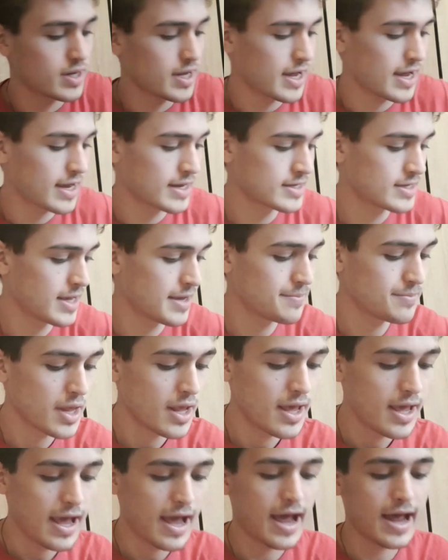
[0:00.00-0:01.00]
Okay,
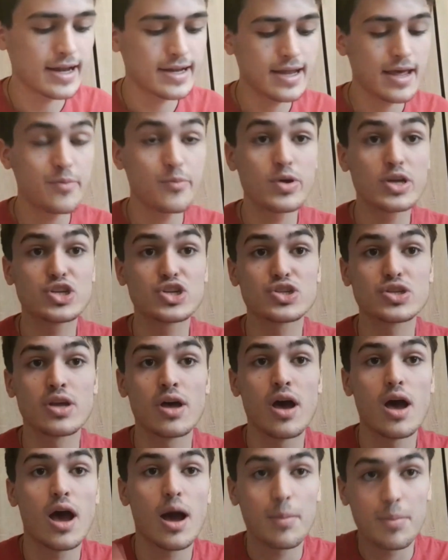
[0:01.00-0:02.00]
and then we just
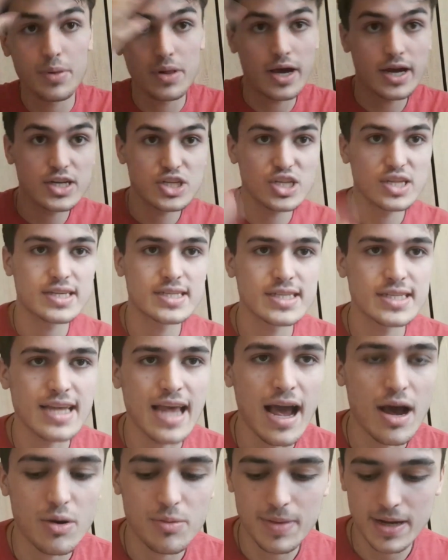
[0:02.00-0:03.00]
apply it to the
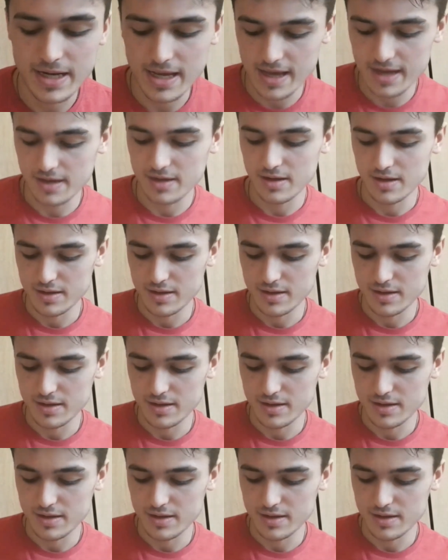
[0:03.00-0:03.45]
scalp, okay?